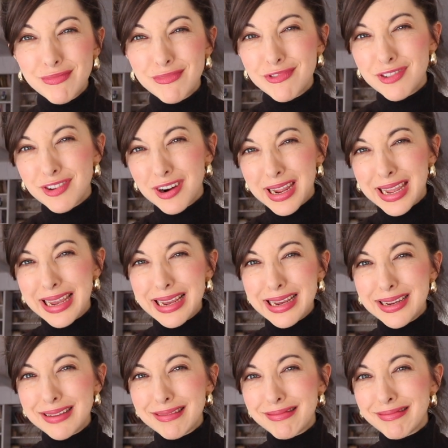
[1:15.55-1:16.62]

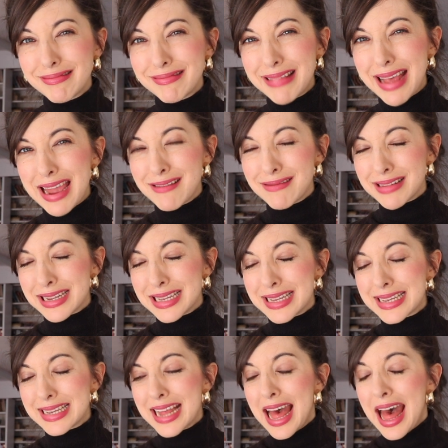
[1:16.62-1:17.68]
rookie
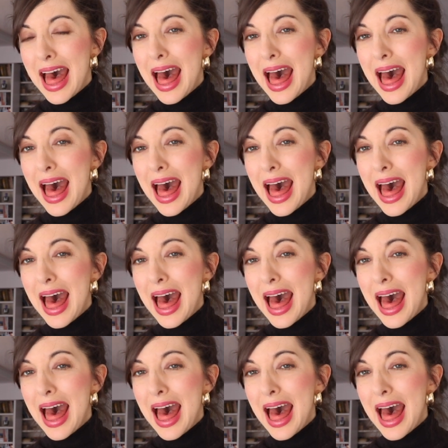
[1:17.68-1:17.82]
errors,